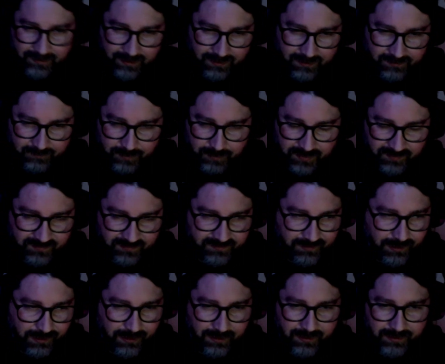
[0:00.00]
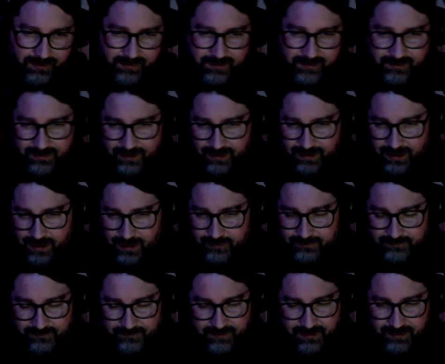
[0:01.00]
bizarre
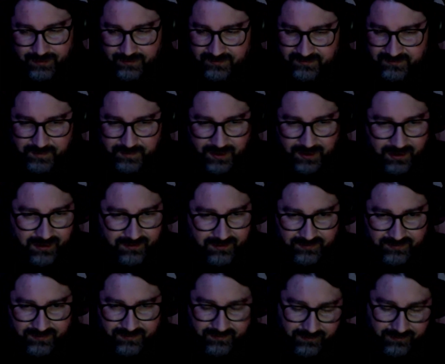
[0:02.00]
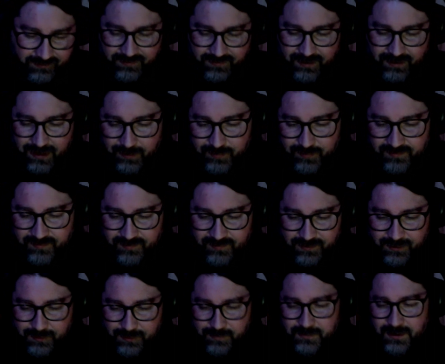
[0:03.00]
experience that starts to happen to
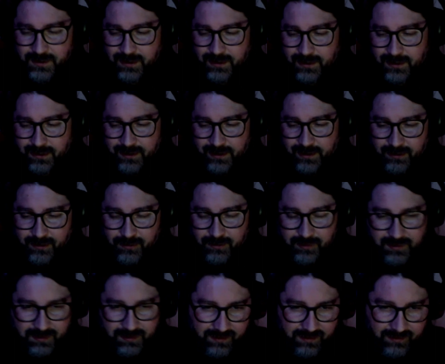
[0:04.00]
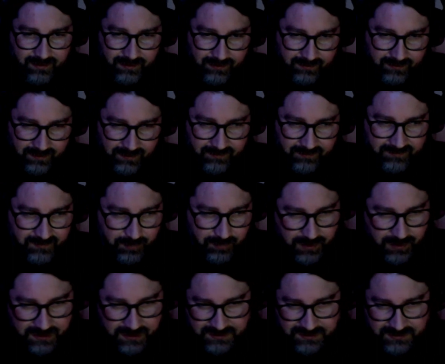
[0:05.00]
him, his
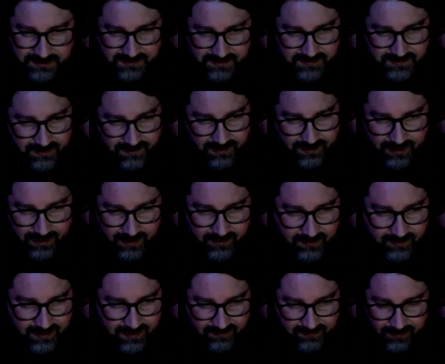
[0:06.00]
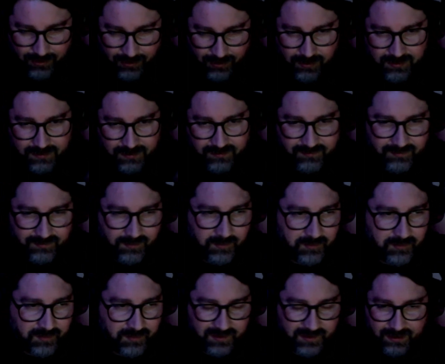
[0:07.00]
depression just he gets all consumed
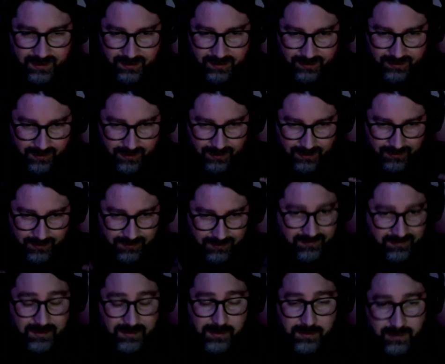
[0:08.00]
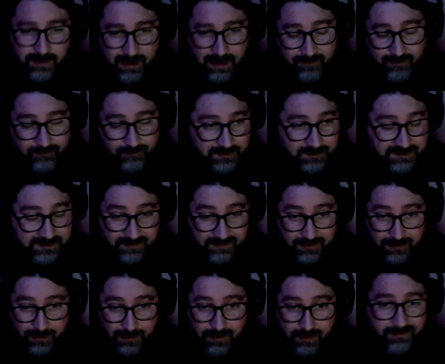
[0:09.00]
with like this new life, which is
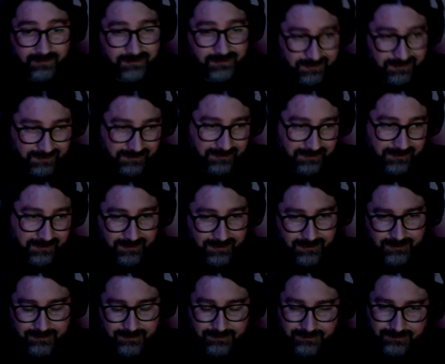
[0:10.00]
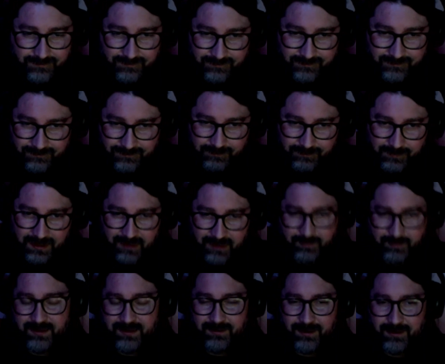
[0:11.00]
also
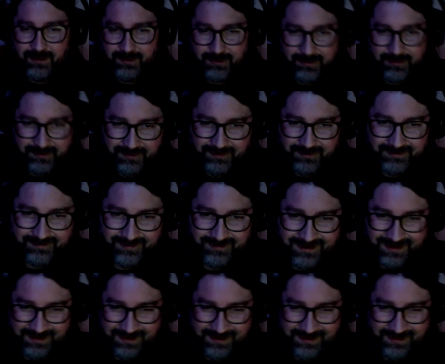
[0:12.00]
maybe not all that it seems.